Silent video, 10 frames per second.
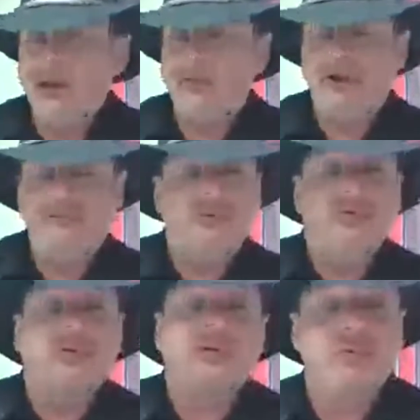let my phone
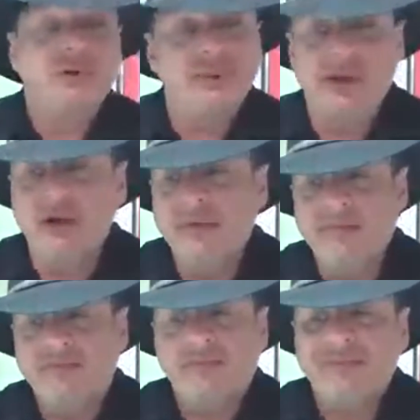go to voicemail
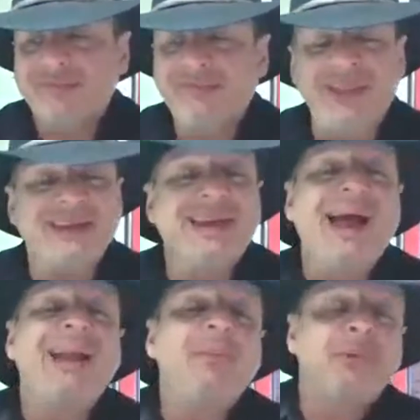
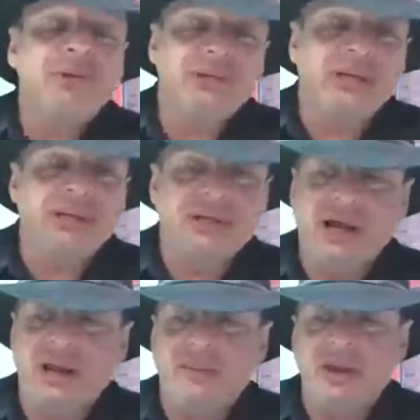90% of the
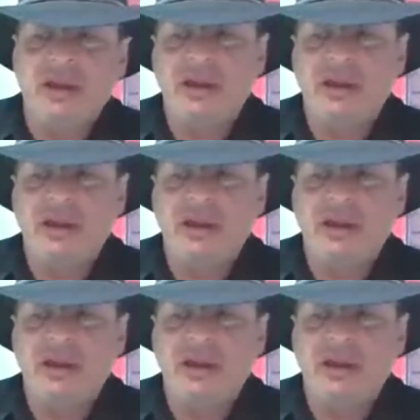time.